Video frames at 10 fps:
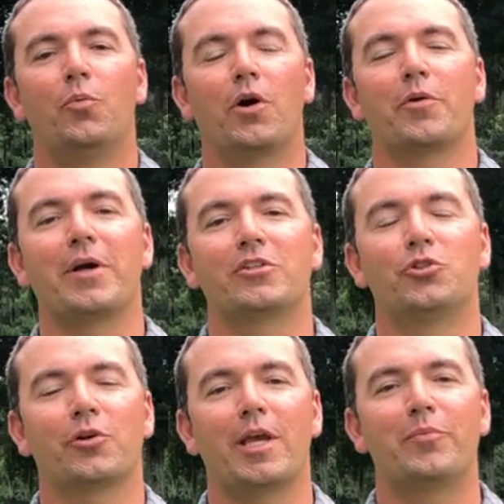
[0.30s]
Welcome back to
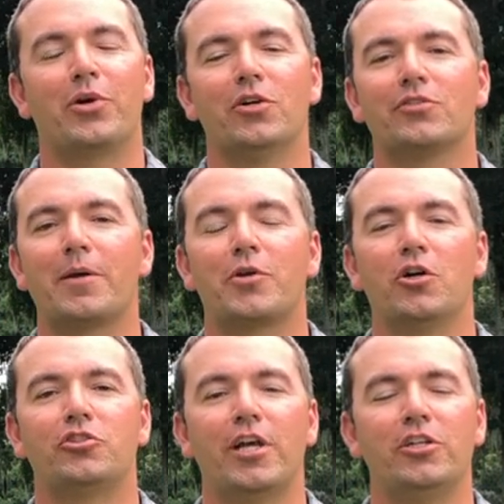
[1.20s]
Short Game Pros. I'm
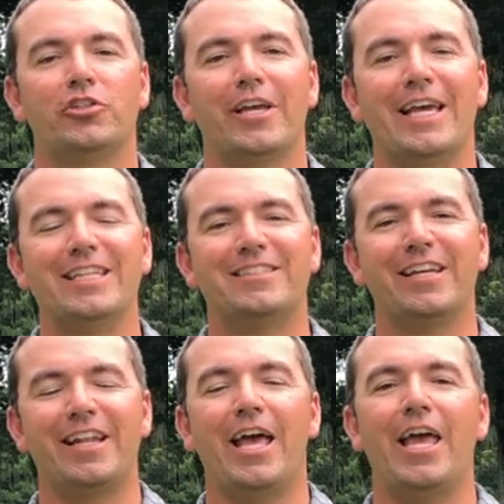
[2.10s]
Coach AJ, and
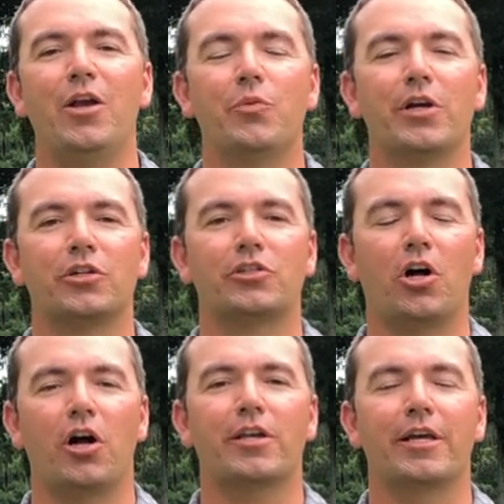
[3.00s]
today we are
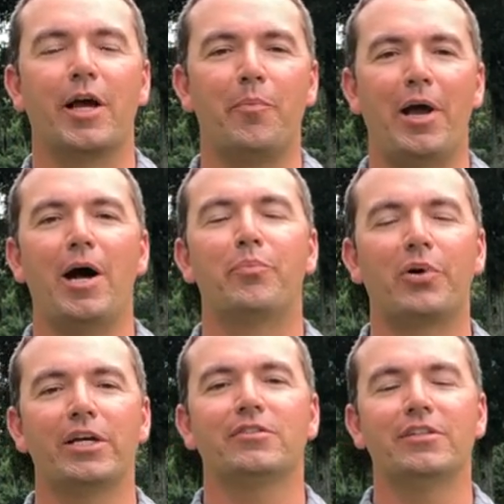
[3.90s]
talking about
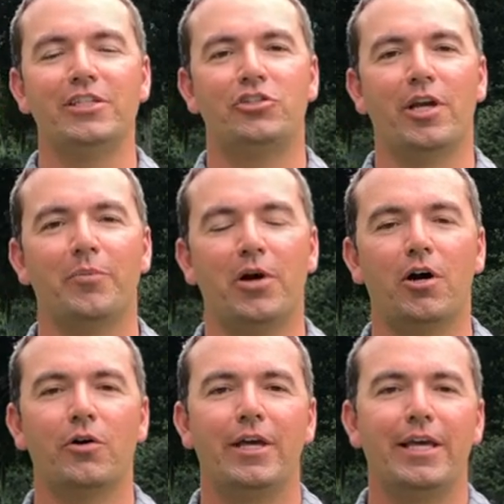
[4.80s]
Bryson
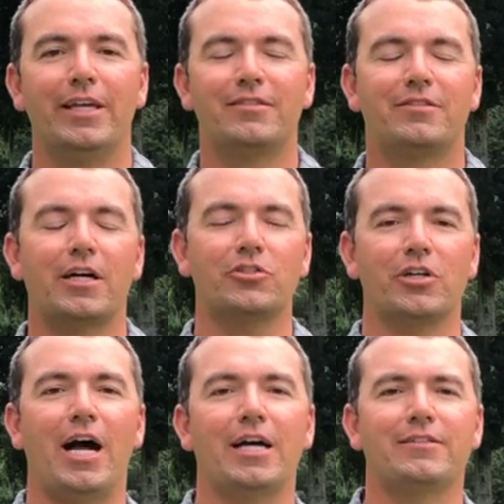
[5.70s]
DeChambeau. He is such
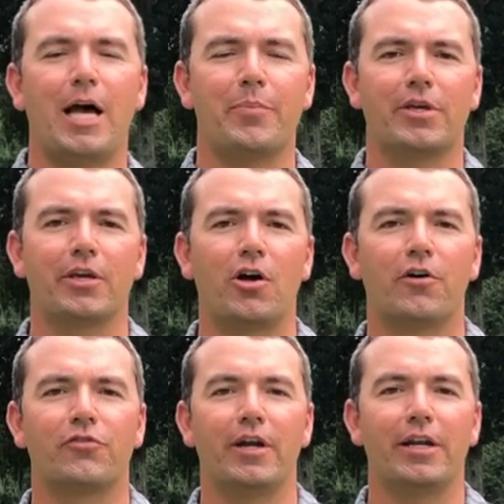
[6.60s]
a hot topic in
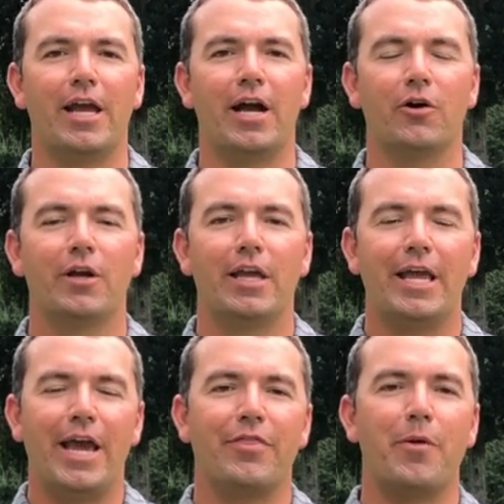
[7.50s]
golf right now,
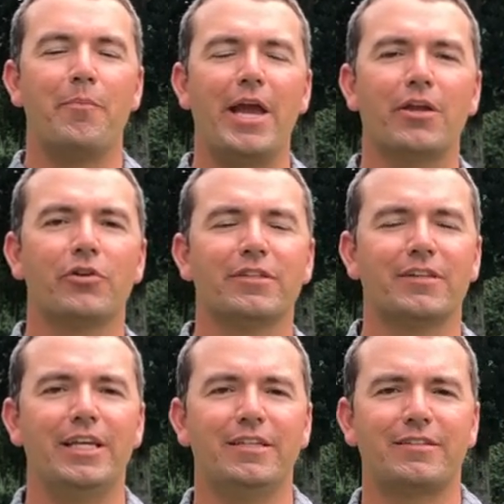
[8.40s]
and the main
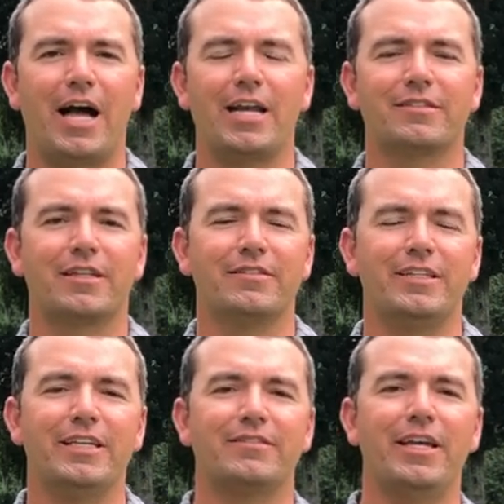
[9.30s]
reason he's hot is because
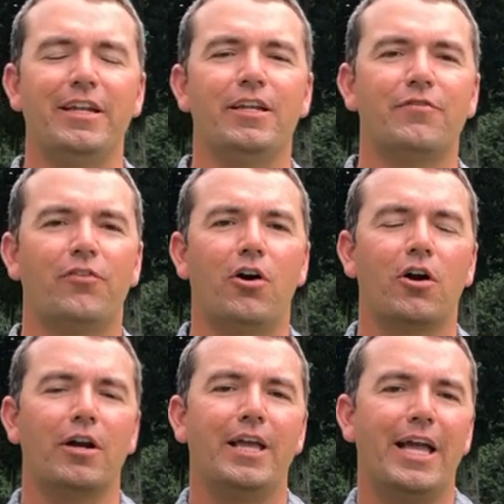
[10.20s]
he is hitting it
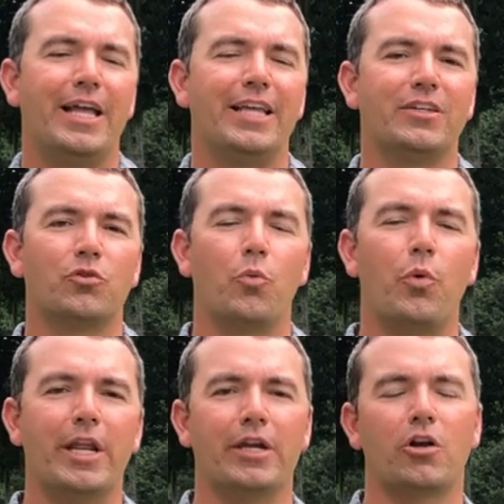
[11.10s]
far and he is
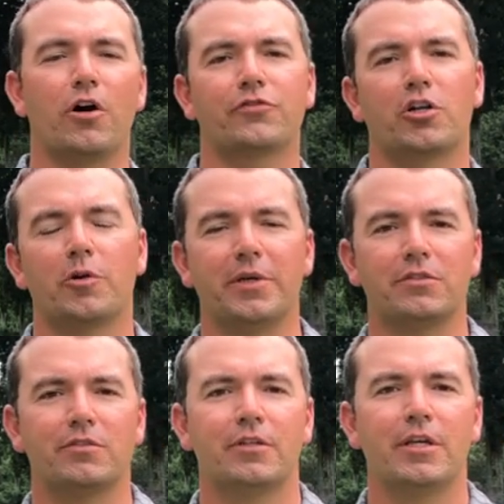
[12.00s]
winning golf
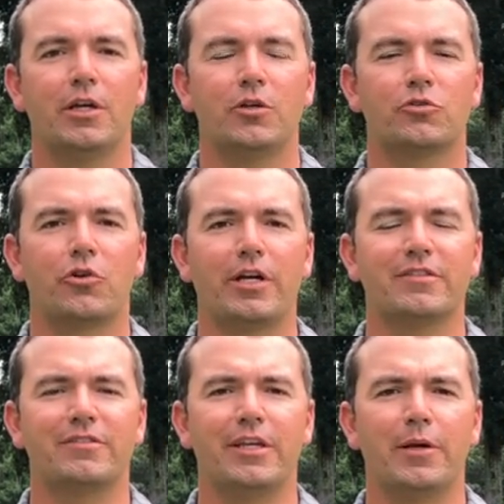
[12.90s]
tournaments. It's great
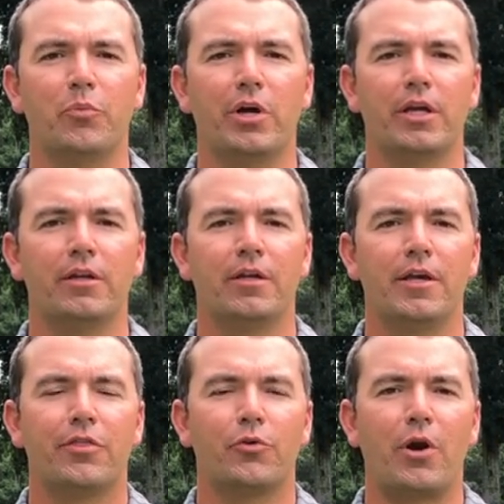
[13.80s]
to see him win
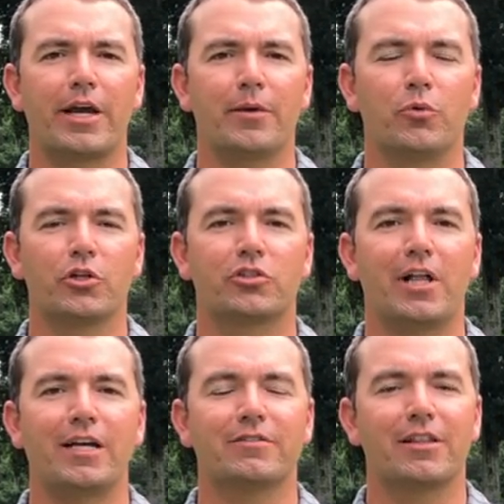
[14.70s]
the Rocket Mortgage
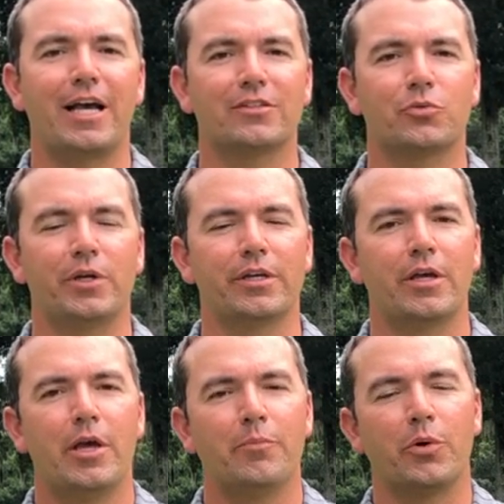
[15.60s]
Classic last week,
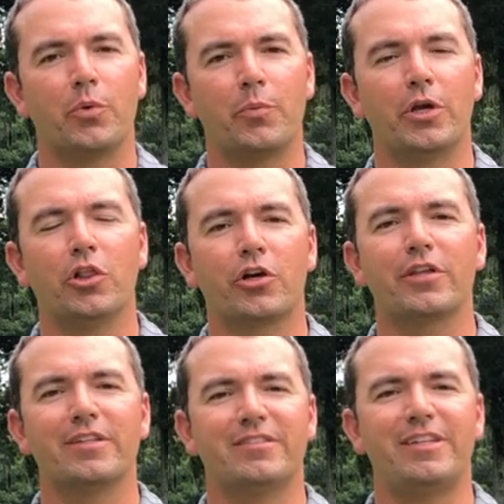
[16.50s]
but when we look
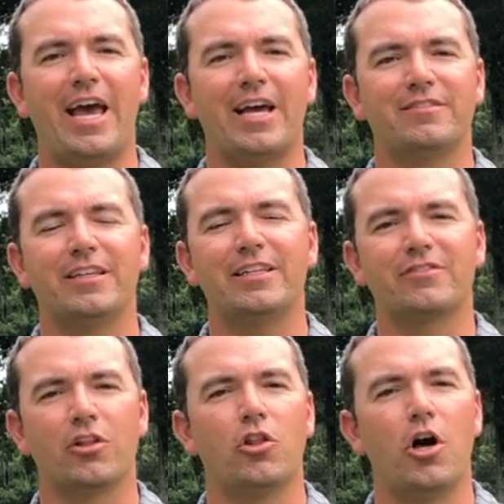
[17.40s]
at the stats, is
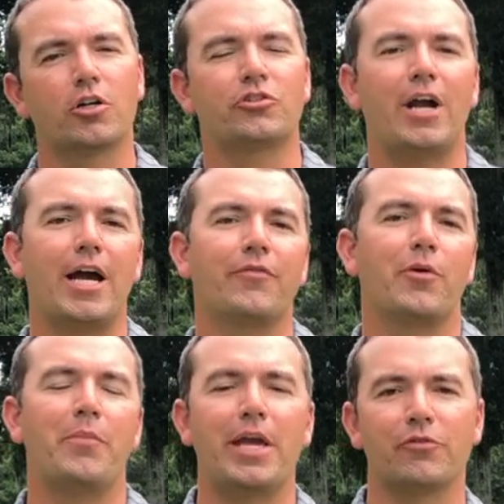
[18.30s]
the long drive
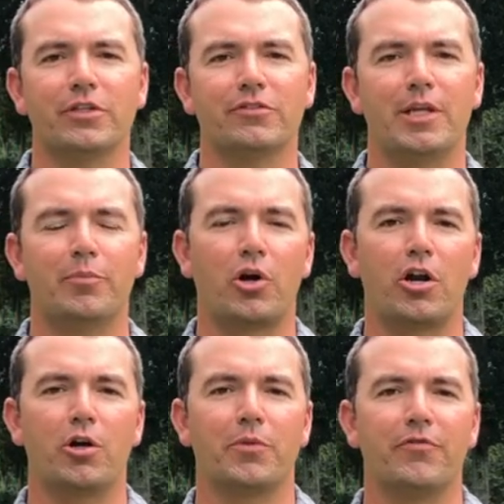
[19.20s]
the main reason he
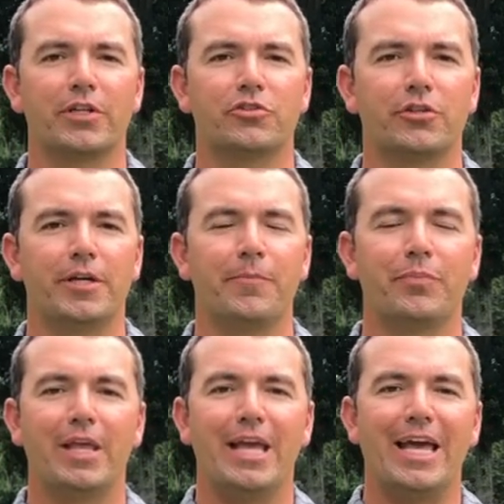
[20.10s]
brought home the victory?
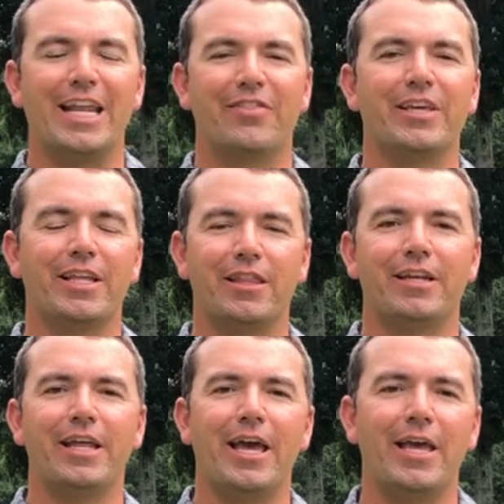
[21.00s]
And at the end of the
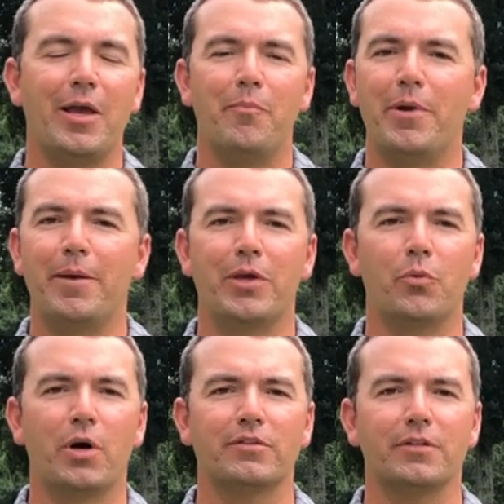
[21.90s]
day, maybe
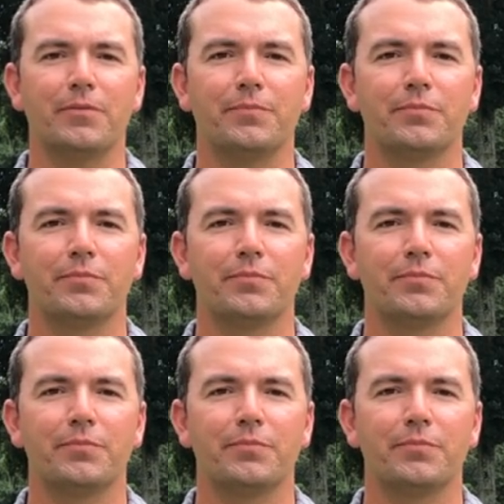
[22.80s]
it wasn't.